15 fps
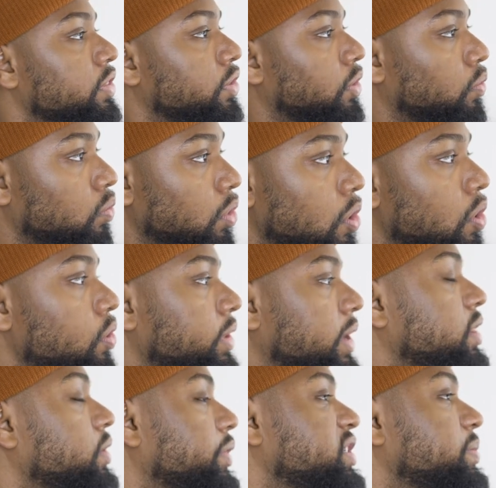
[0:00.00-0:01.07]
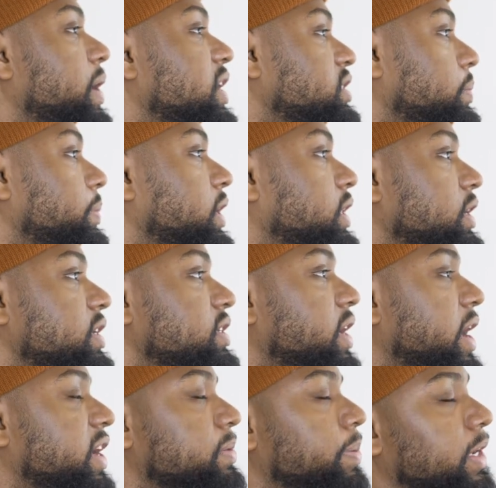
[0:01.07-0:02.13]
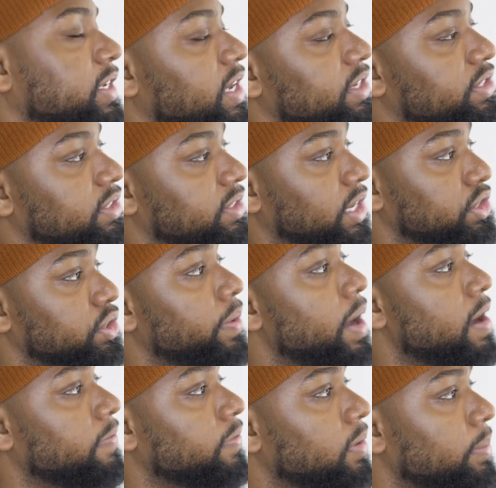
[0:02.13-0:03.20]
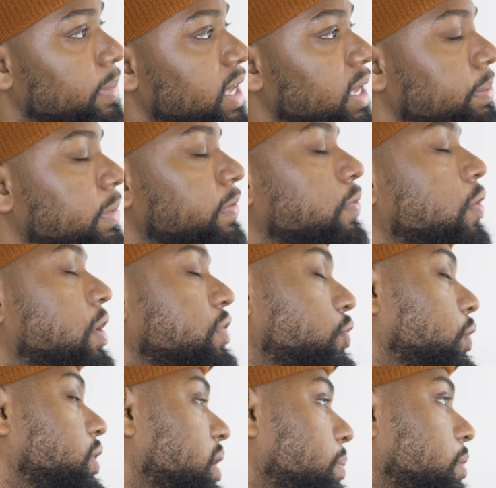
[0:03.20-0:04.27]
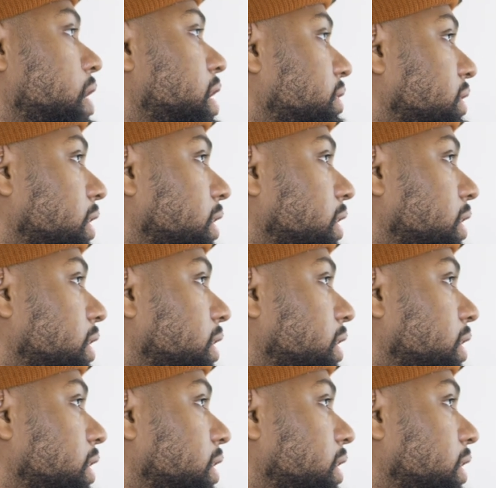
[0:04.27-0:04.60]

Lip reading: the role and the responsibilities and expectations that you have for me before I throw a number out